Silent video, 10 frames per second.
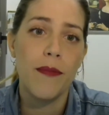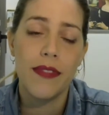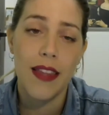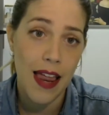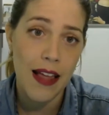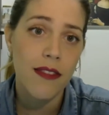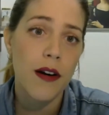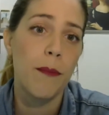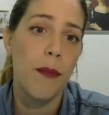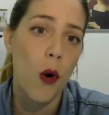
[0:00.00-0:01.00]

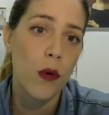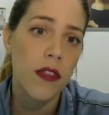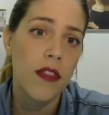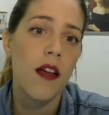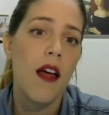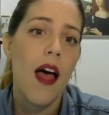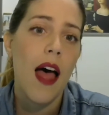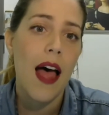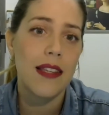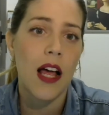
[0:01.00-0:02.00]
latter both
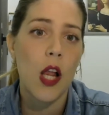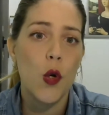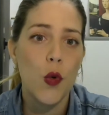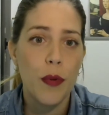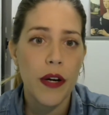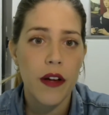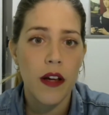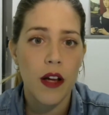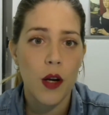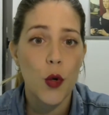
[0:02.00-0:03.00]
as a
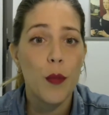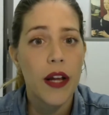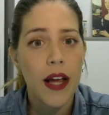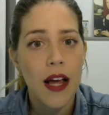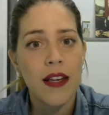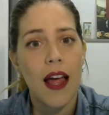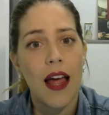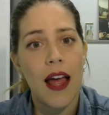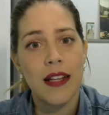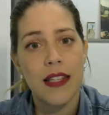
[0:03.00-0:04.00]
lubricant
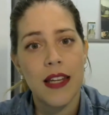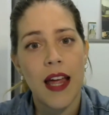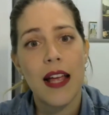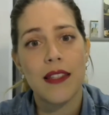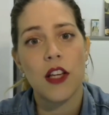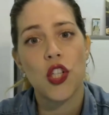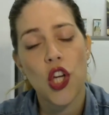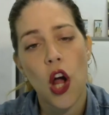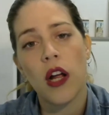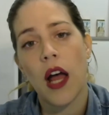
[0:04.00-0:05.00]
and as a
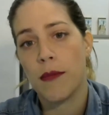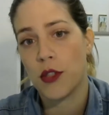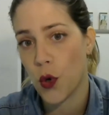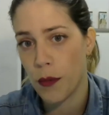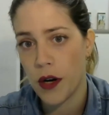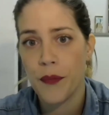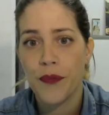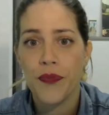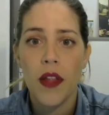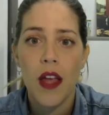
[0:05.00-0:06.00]
shock absorber.
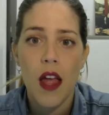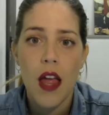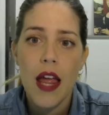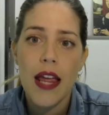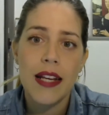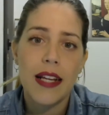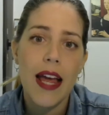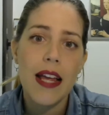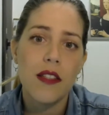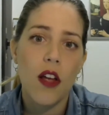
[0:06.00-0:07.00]
In
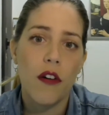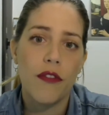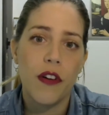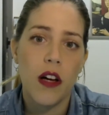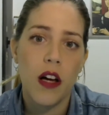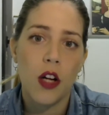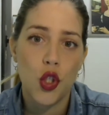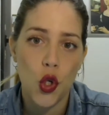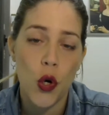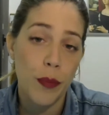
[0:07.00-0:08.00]
case of
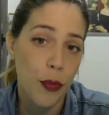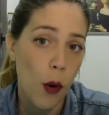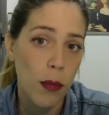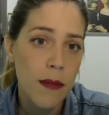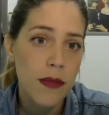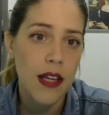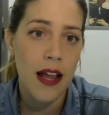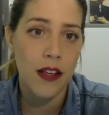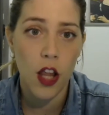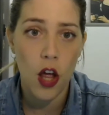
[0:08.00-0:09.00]
joint problems
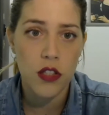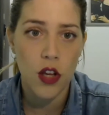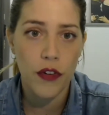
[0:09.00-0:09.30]
and loss of